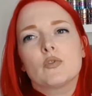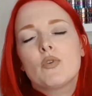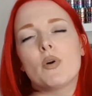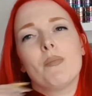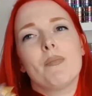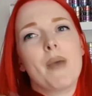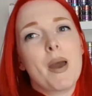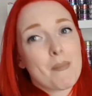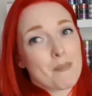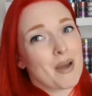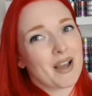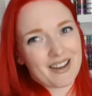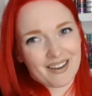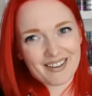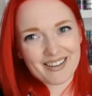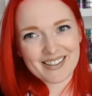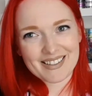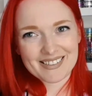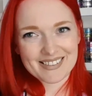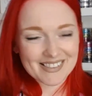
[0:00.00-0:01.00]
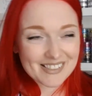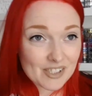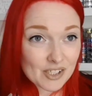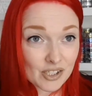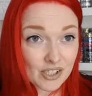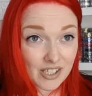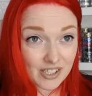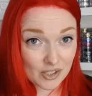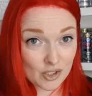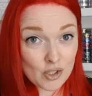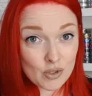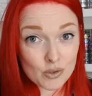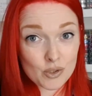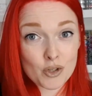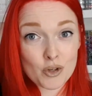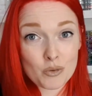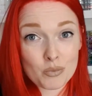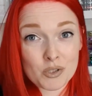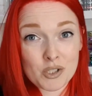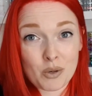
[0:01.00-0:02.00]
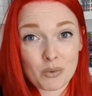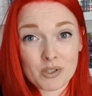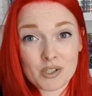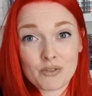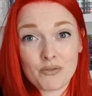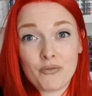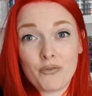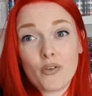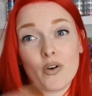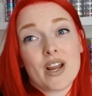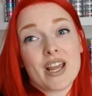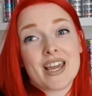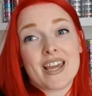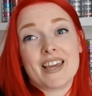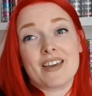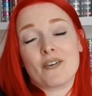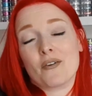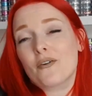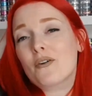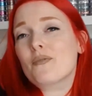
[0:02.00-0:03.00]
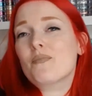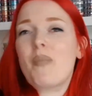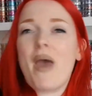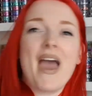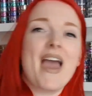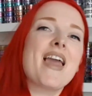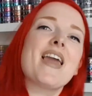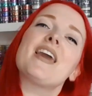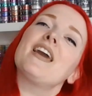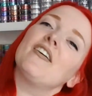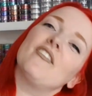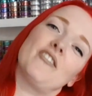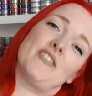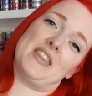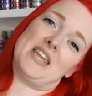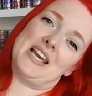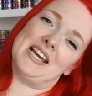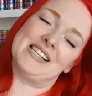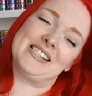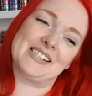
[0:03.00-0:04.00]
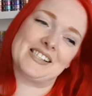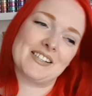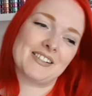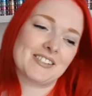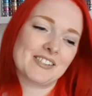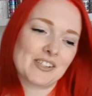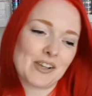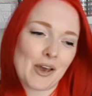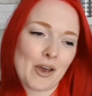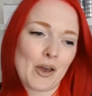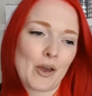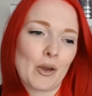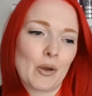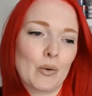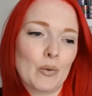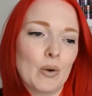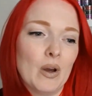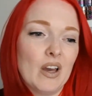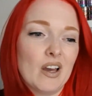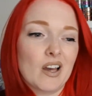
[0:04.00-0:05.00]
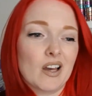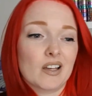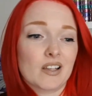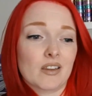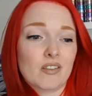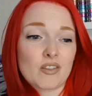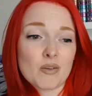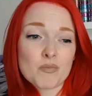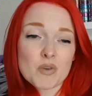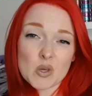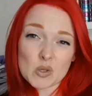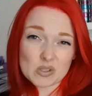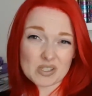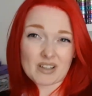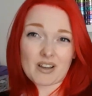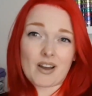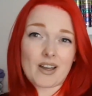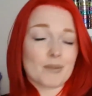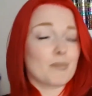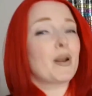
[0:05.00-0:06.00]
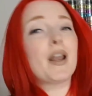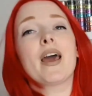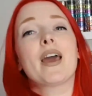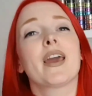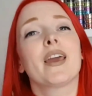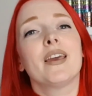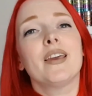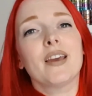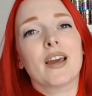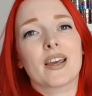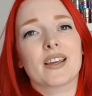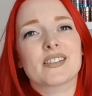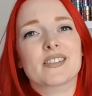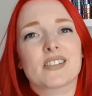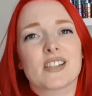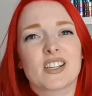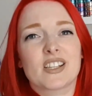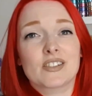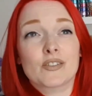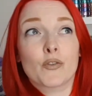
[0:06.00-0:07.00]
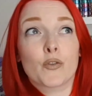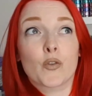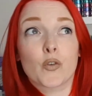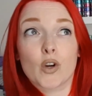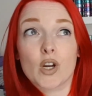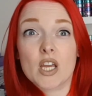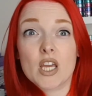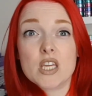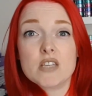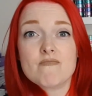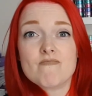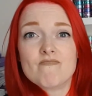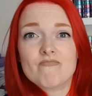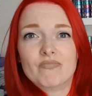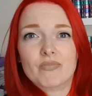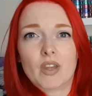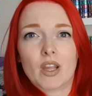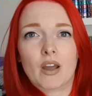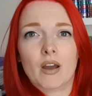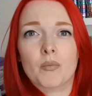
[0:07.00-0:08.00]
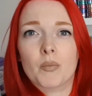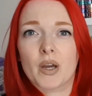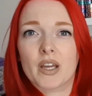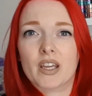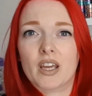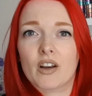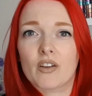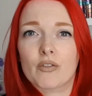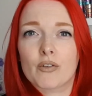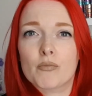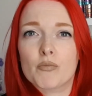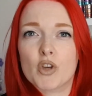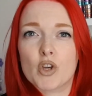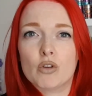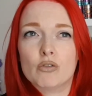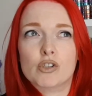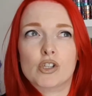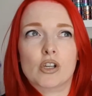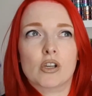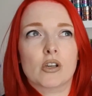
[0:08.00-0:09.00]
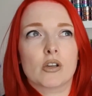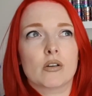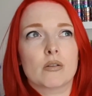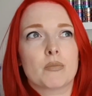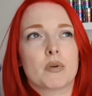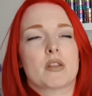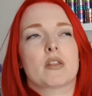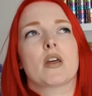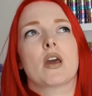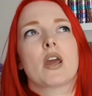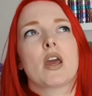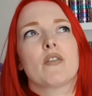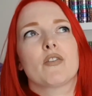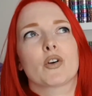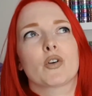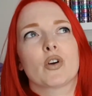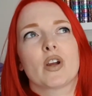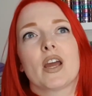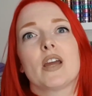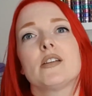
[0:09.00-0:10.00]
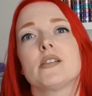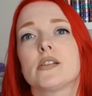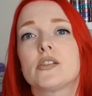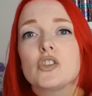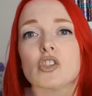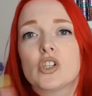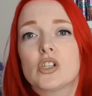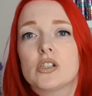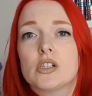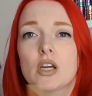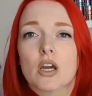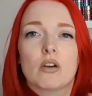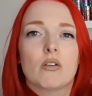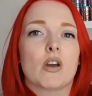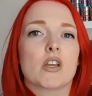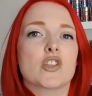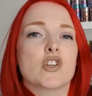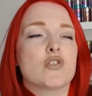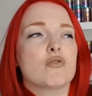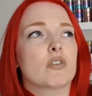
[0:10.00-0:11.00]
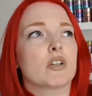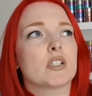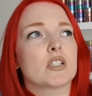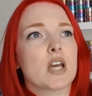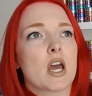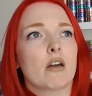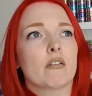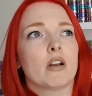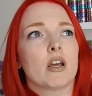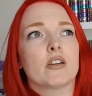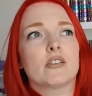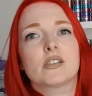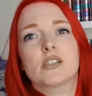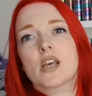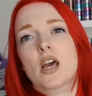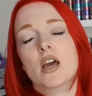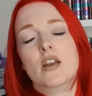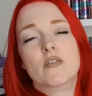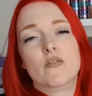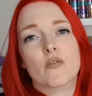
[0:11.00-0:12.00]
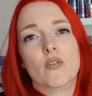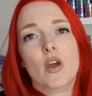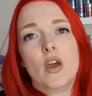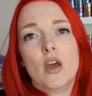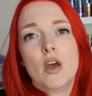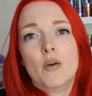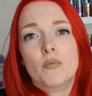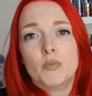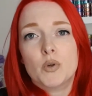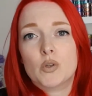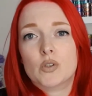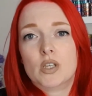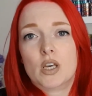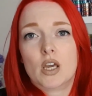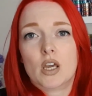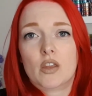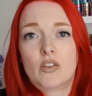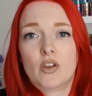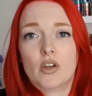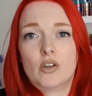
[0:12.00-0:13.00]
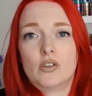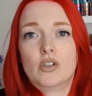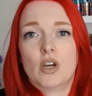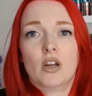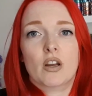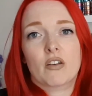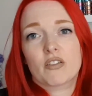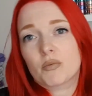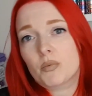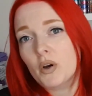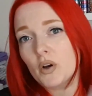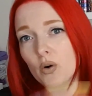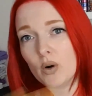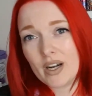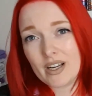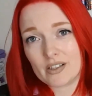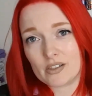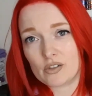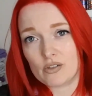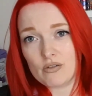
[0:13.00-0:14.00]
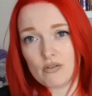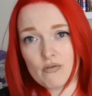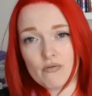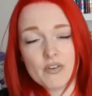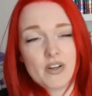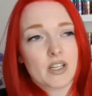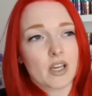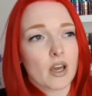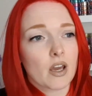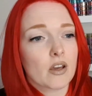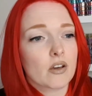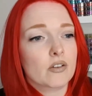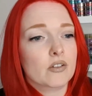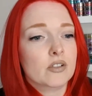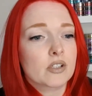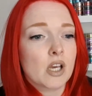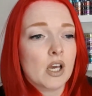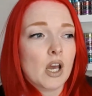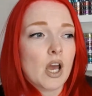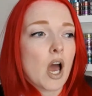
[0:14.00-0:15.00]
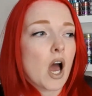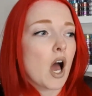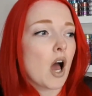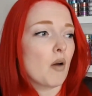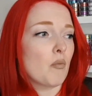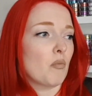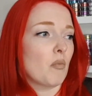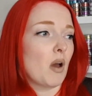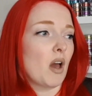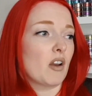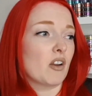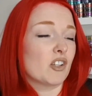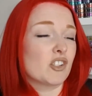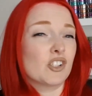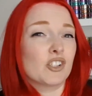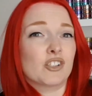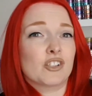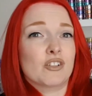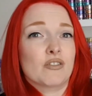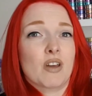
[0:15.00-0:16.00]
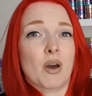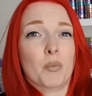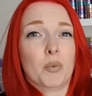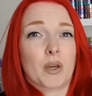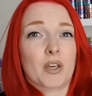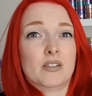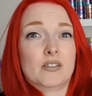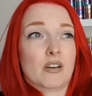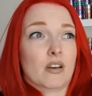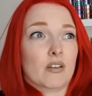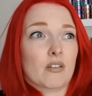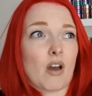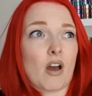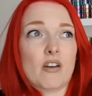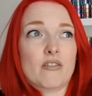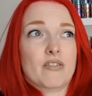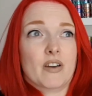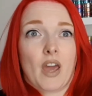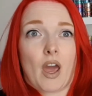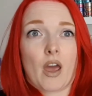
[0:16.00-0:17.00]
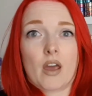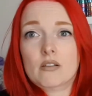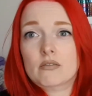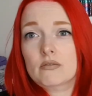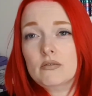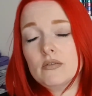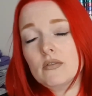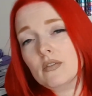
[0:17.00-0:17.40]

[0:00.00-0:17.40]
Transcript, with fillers: remember guys it's it's youtube so it's free you're not paying for this so the music i play is is free um, I get it from YouTube. They have a creator studio and you can download certain music that you don't have to put credits on your videos. Um, and I just do that because I, I forget.